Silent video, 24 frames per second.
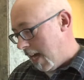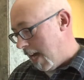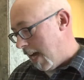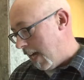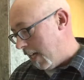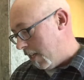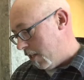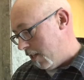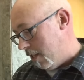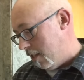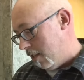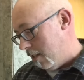
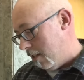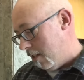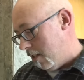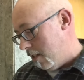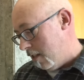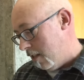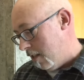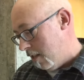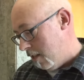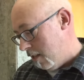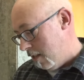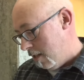actions,
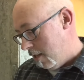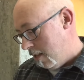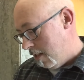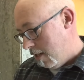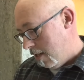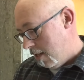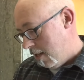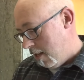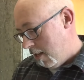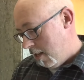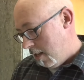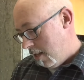
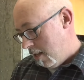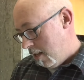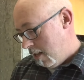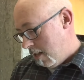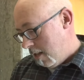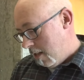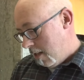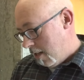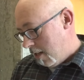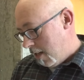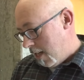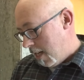
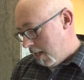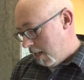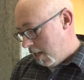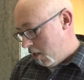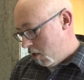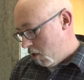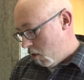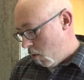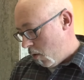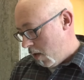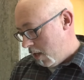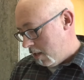that the
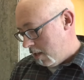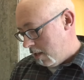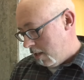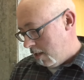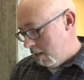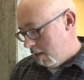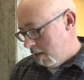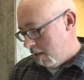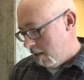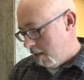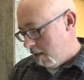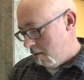
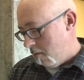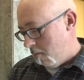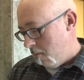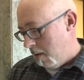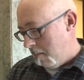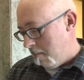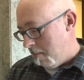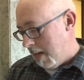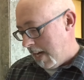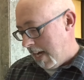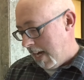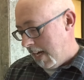choices we
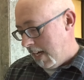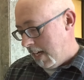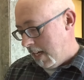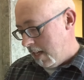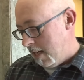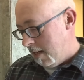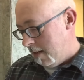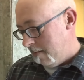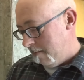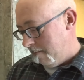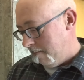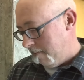make